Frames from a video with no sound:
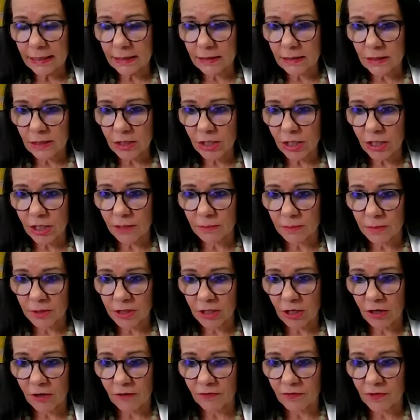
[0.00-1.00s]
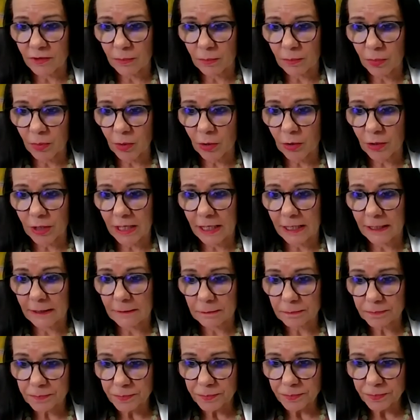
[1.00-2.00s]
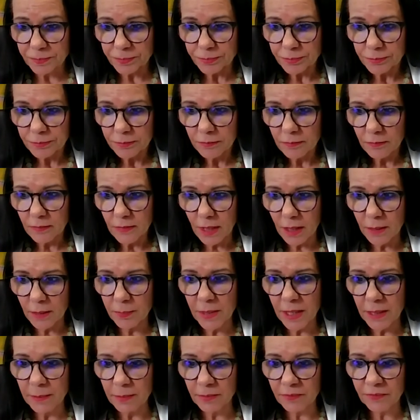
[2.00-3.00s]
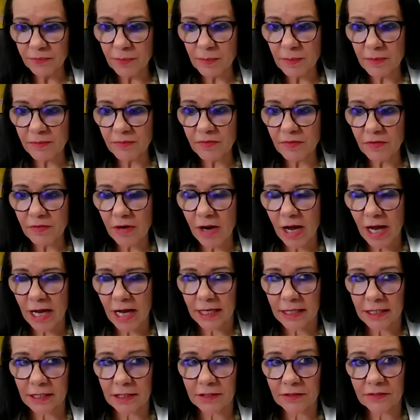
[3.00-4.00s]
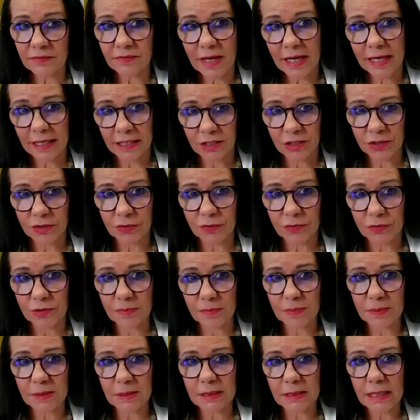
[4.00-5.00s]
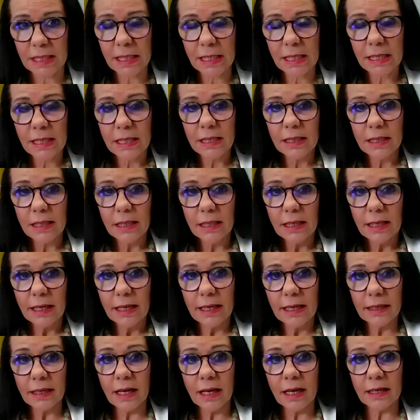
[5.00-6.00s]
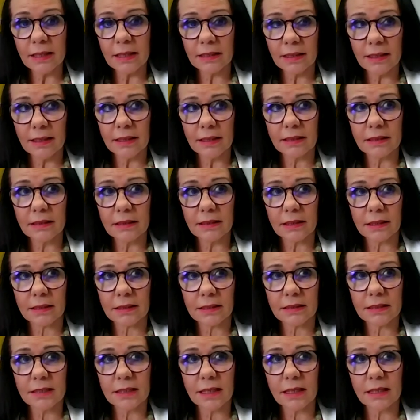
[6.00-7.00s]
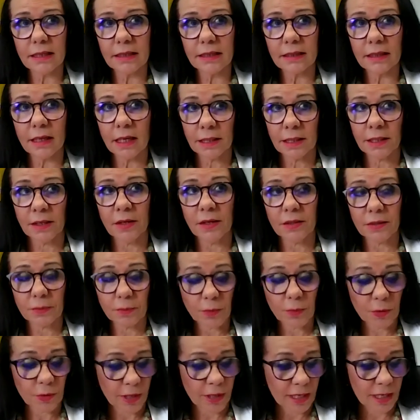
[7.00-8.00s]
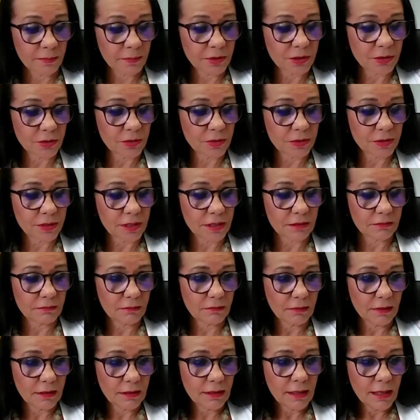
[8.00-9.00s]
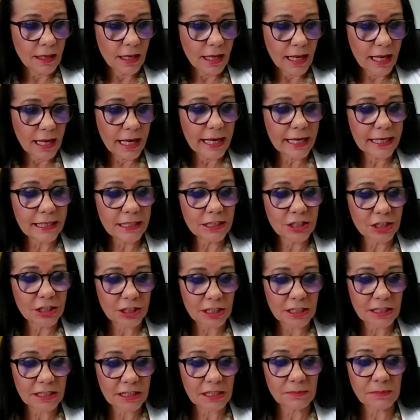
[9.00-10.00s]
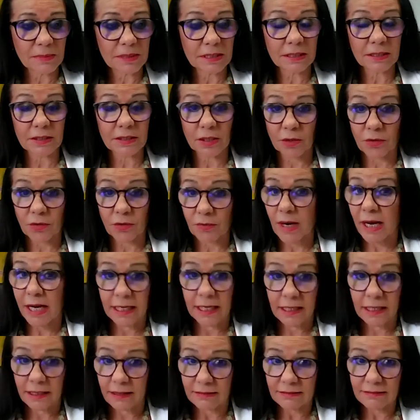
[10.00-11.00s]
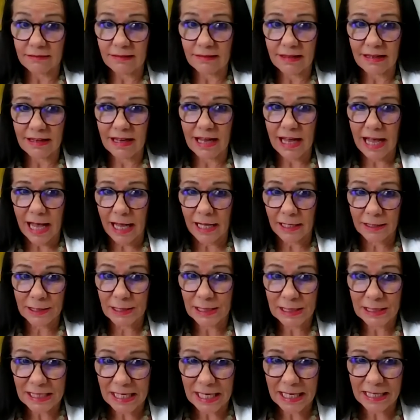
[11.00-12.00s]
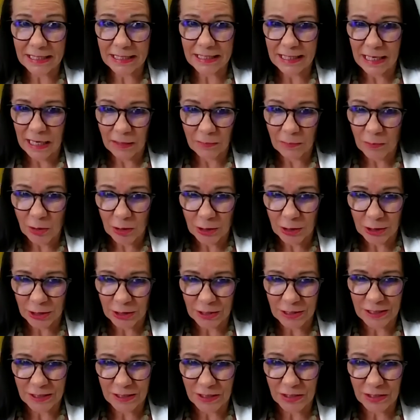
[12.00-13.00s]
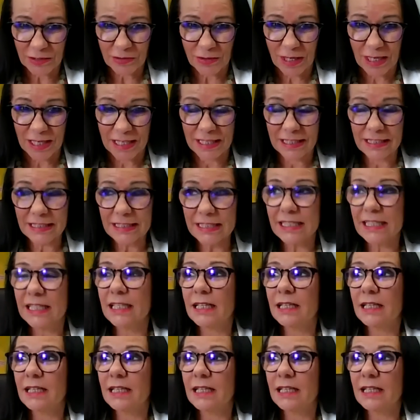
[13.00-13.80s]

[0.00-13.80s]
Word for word: in terms of employing people from a variety of age groups. And I think that, uh, and I know we'll come to it, that ageism is the great unsaid and unwashed in Australia.